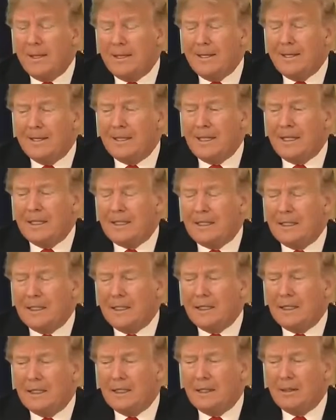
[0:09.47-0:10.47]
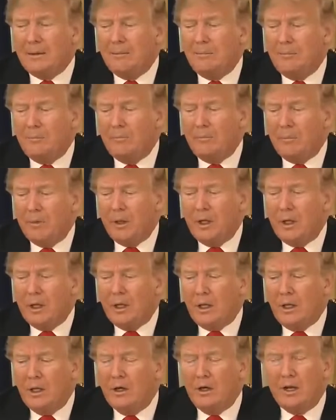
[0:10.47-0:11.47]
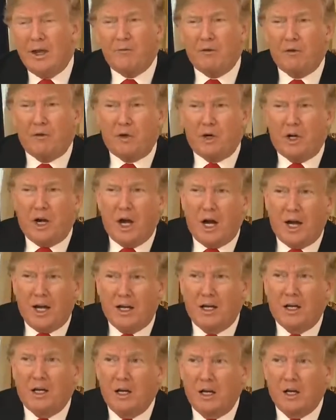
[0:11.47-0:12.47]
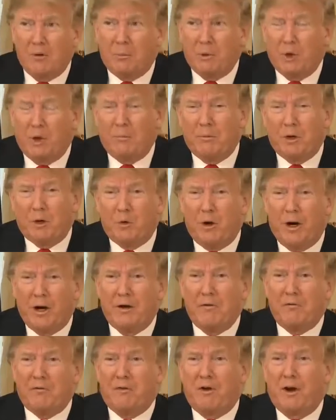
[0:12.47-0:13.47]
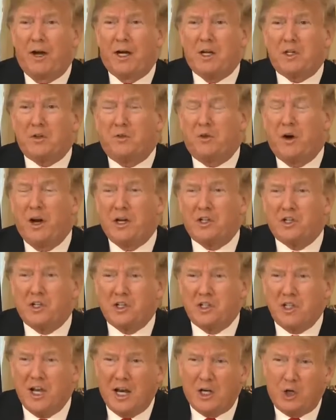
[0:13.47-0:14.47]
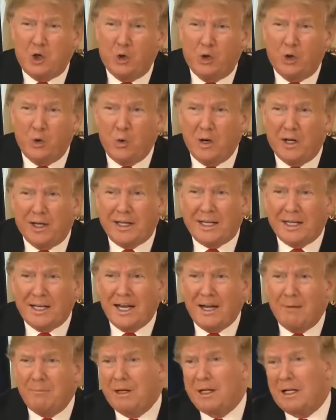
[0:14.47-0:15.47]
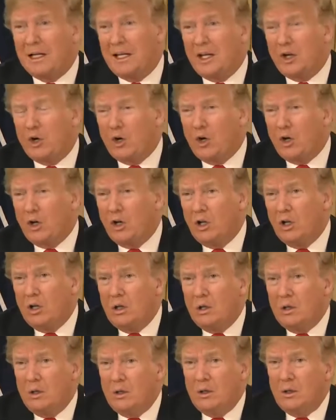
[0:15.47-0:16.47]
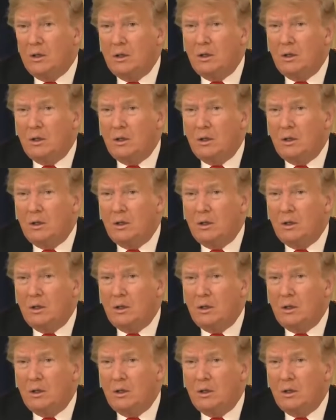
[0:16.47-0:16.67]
I think that, you know, you have a very high unemployment rate in France. France is not doing well economically at all.